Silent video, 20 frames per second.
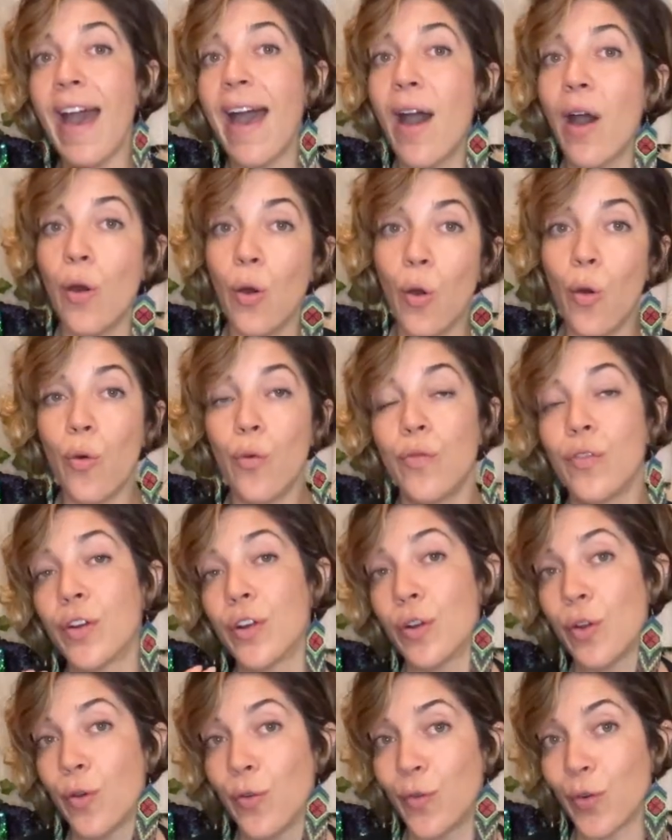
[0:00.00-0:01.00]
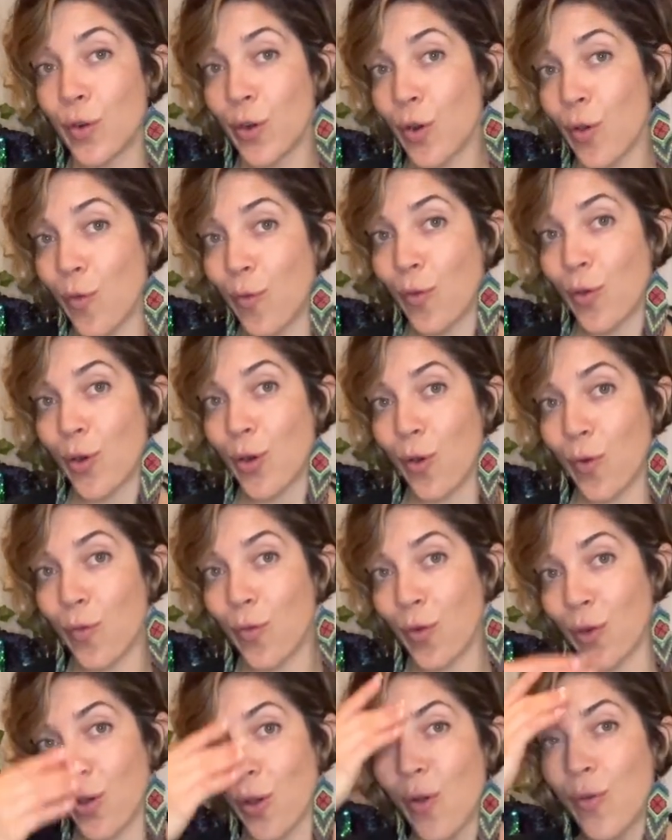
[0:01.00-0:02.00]
out over and over and over and
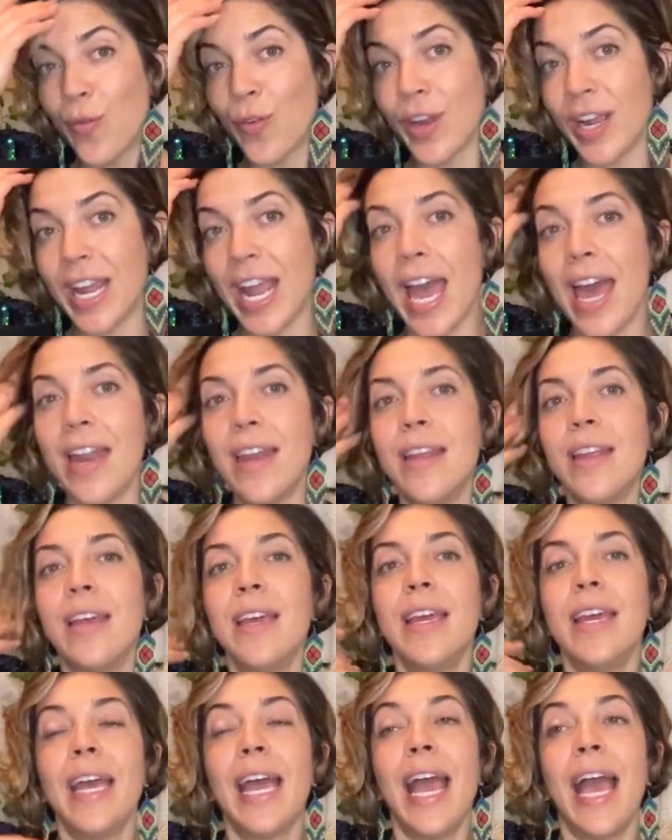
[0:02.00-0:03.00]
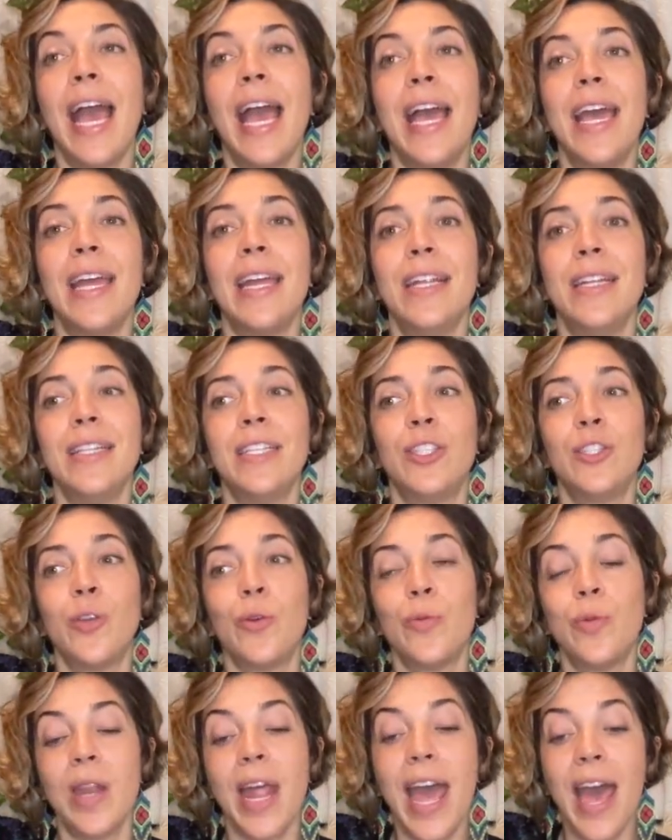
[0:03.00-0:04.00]
over and over again. And so
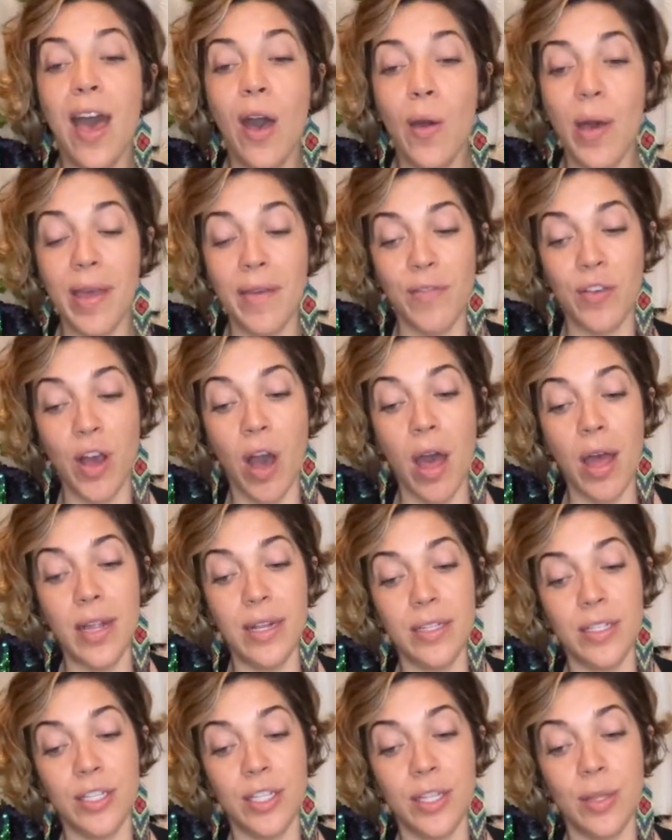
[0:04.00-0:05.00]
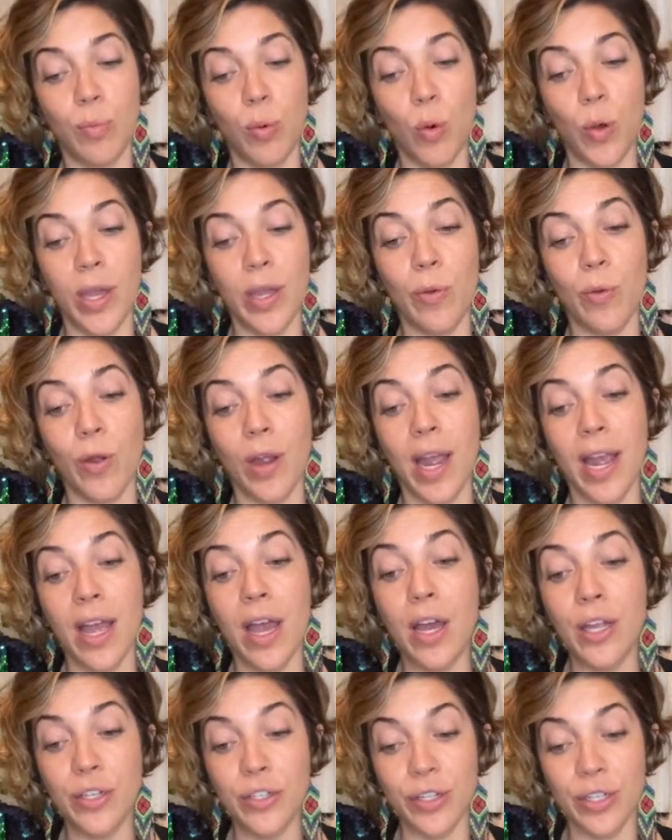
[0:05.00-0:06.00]
now I've gotten to the point where I
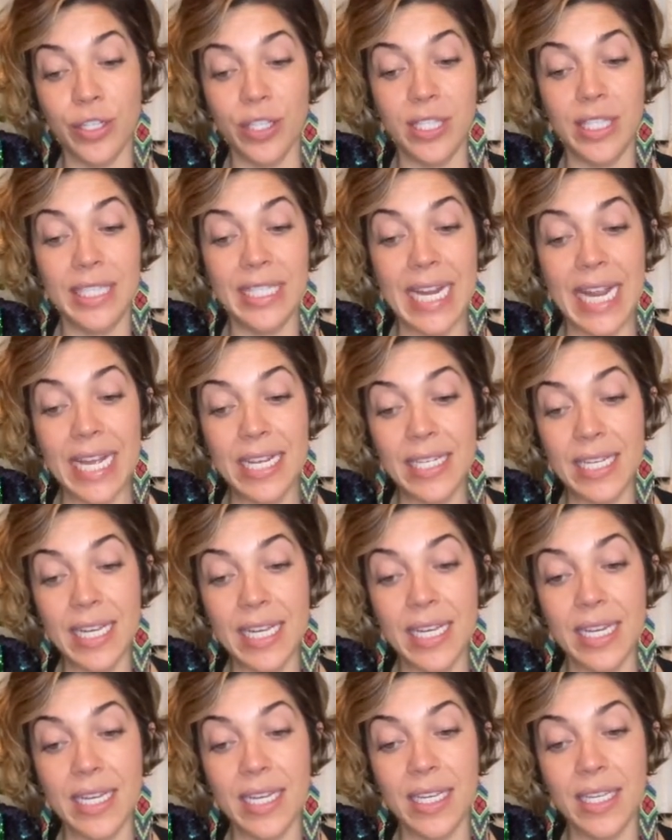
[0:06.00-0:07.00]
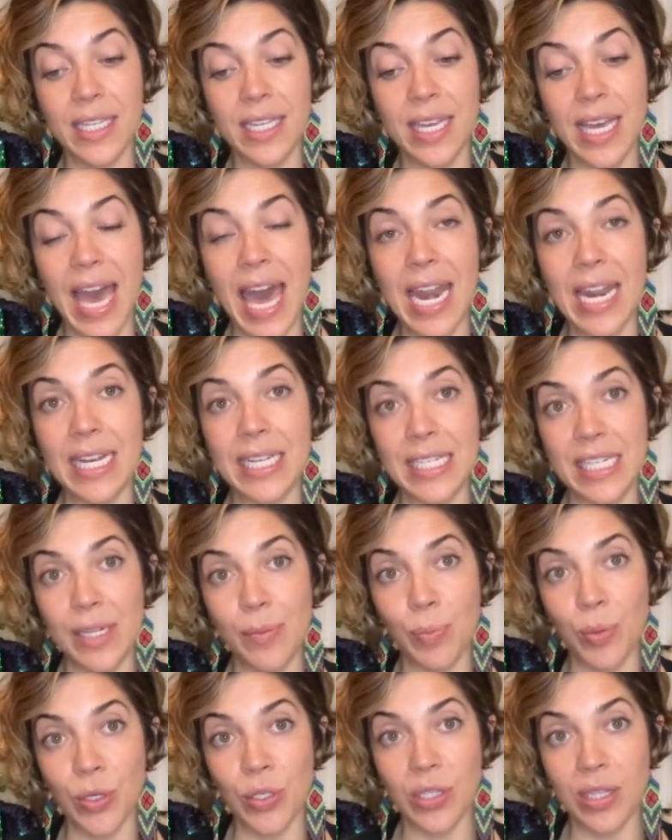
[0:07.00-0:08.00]
understand it at a
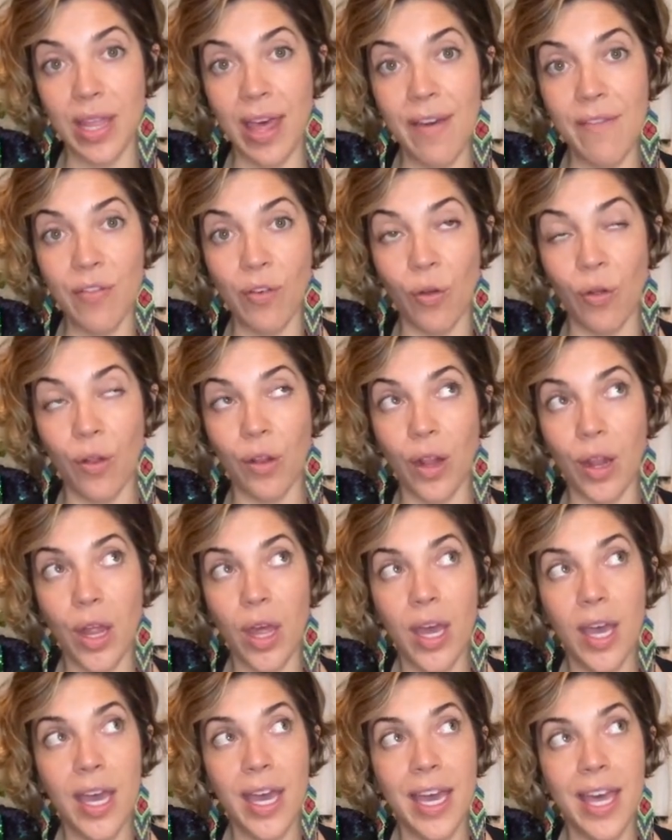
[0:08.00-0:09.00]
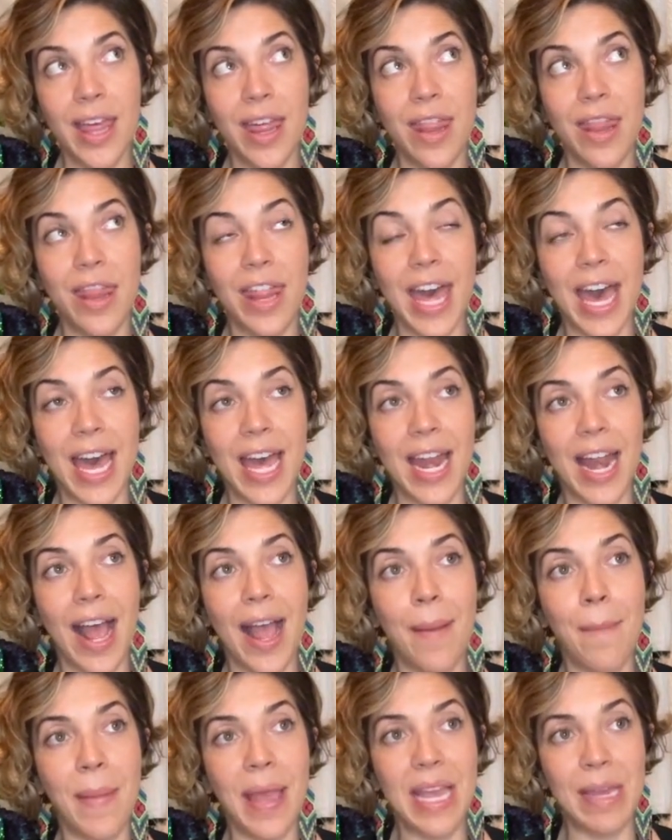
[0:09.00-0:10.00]
deeper level, that
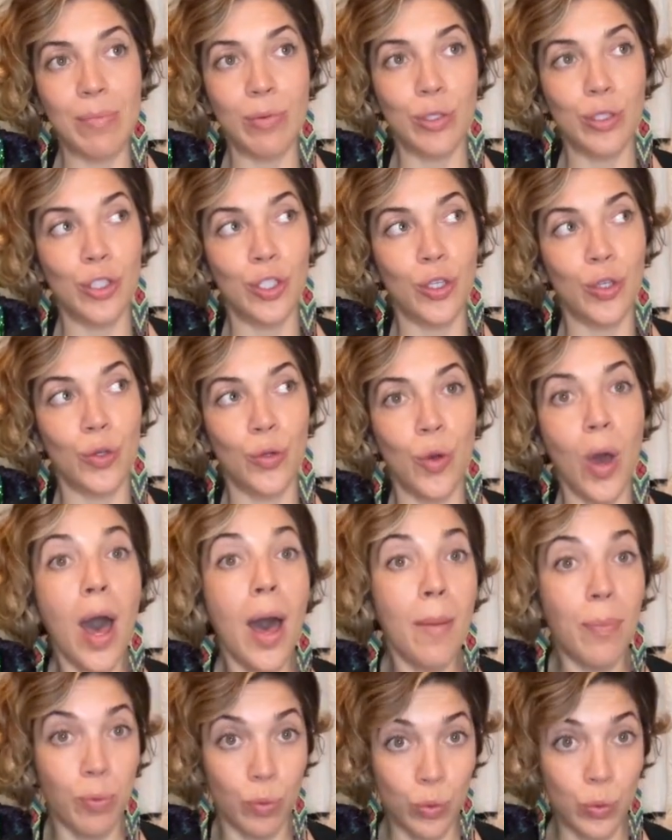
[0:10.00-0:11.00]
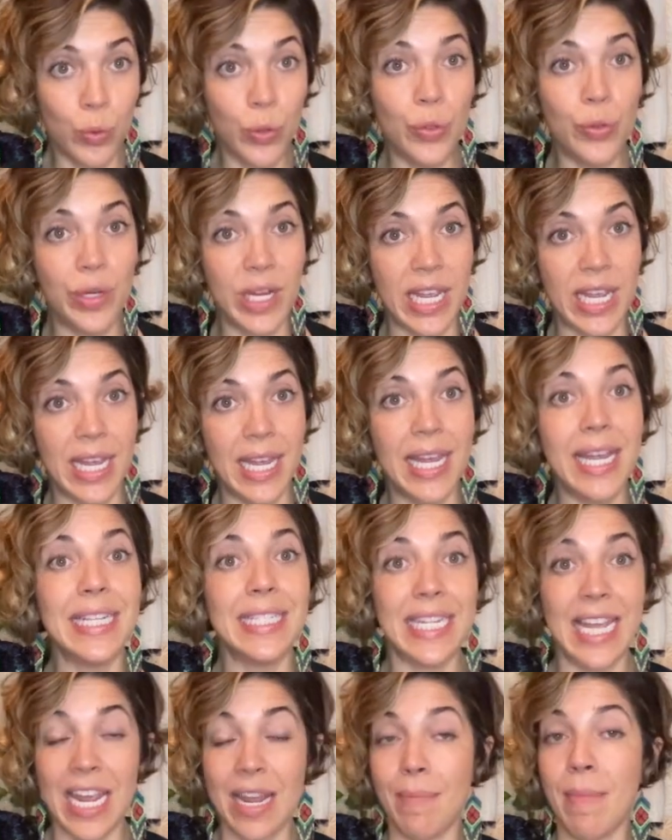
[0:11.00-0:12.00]
I'm able to uproot it and
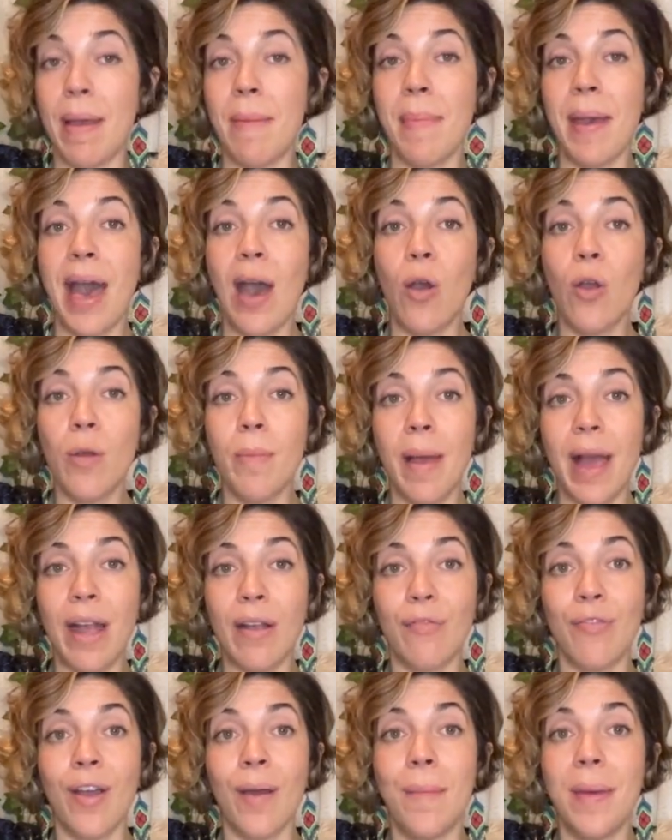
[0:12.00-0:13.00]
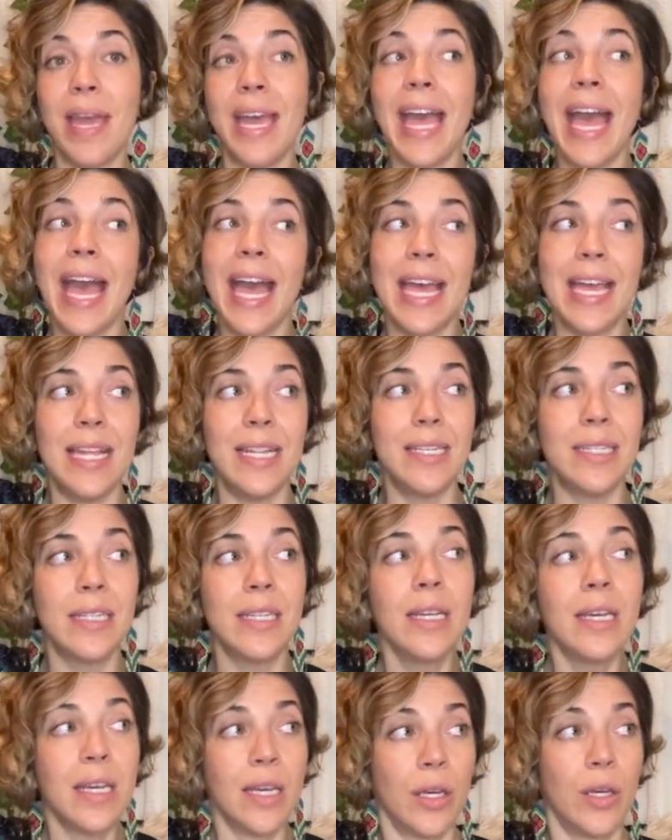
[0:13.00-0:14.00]
take my power back from it and
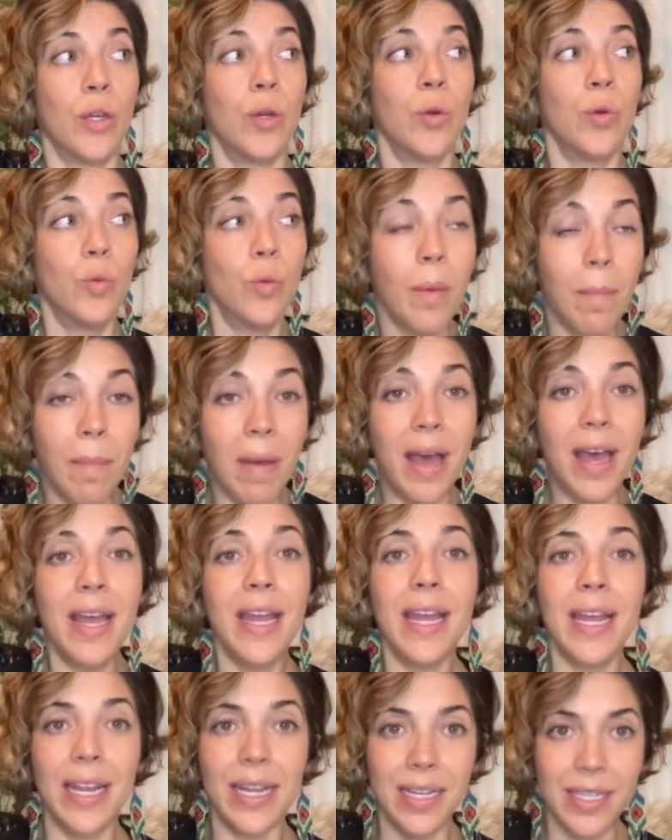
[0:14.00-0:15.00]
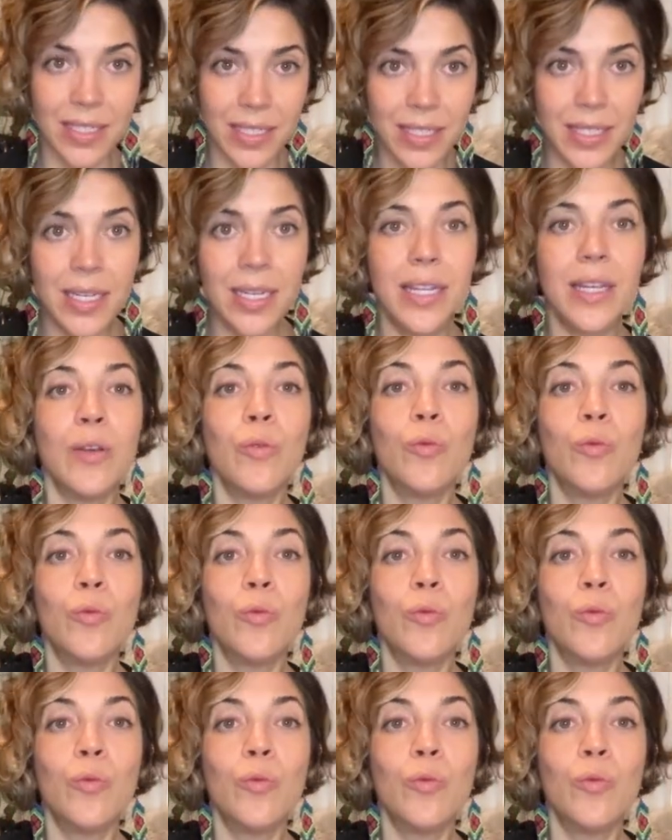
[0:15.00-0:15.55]
reminder.